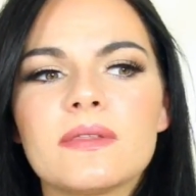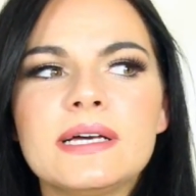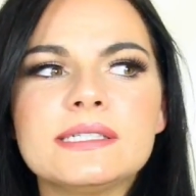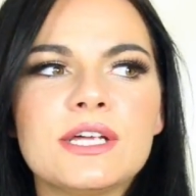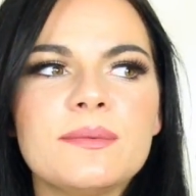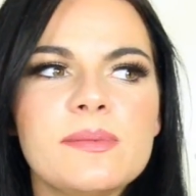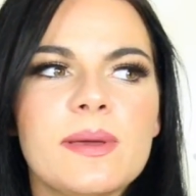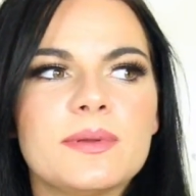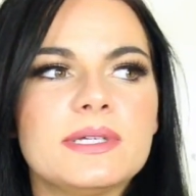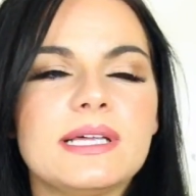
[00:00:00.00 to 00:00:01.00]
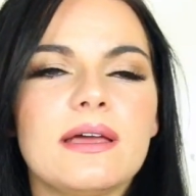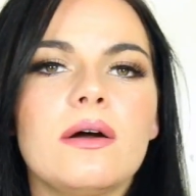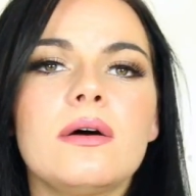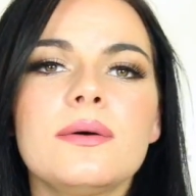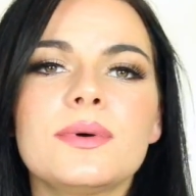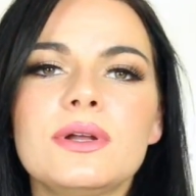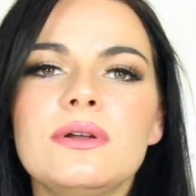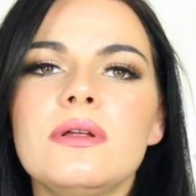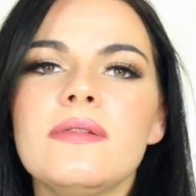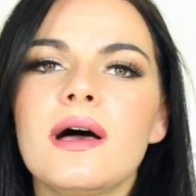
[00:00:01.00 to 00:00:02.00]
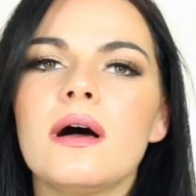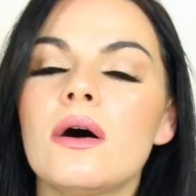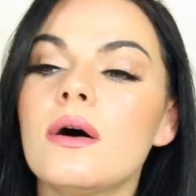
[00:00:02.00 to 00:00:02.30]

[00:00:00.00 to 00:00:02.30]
there's so many people that say, oh, I want to look like that,